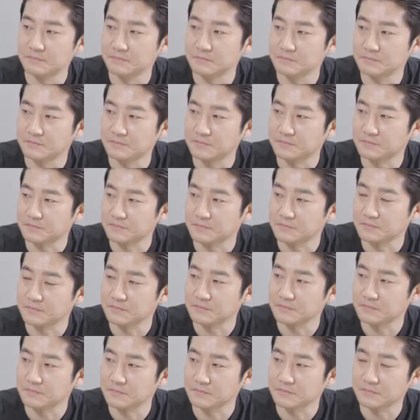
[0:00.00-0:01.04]

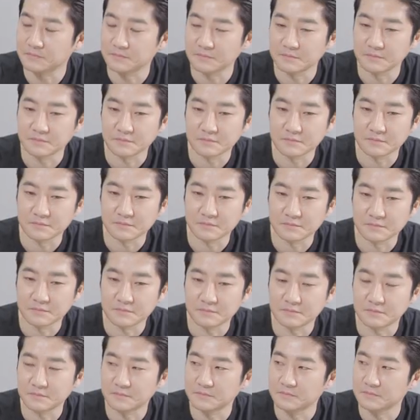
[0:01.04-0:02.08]

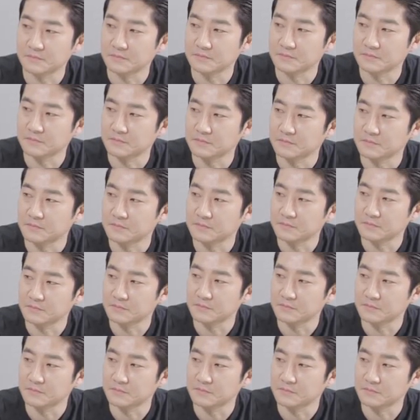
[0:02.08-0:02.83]
(not speaking)